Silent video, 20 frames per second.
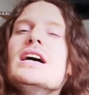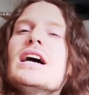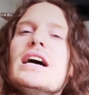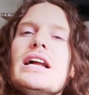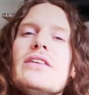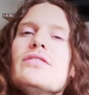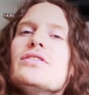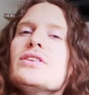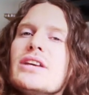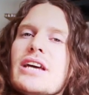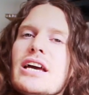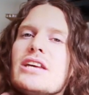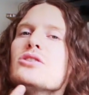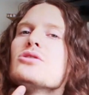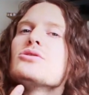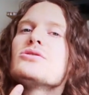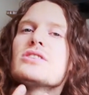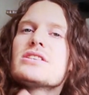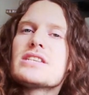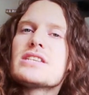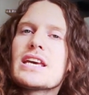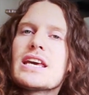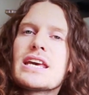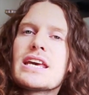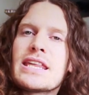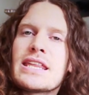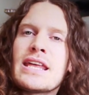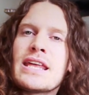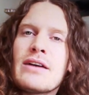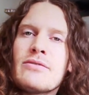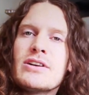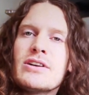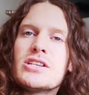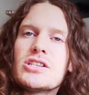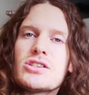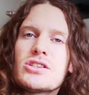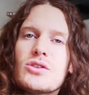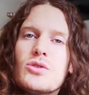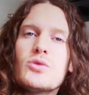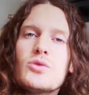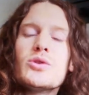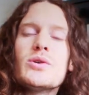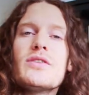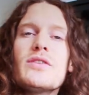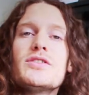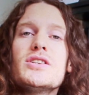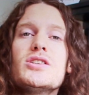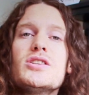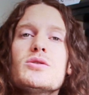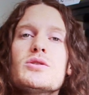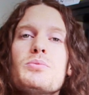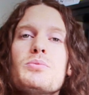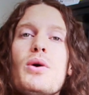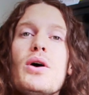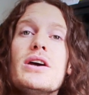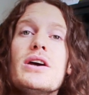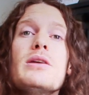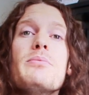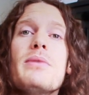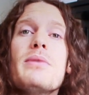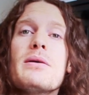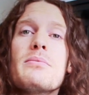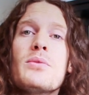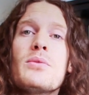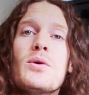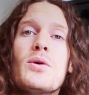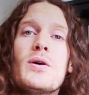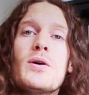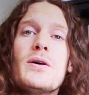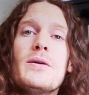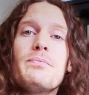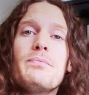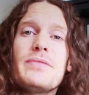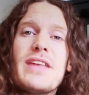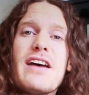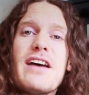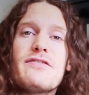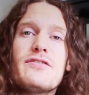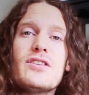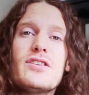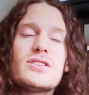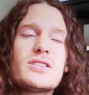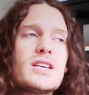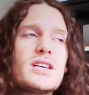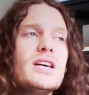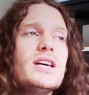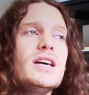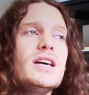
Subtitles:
And if you can get used to singing it at that register, all you have to do is put in a bit more effort.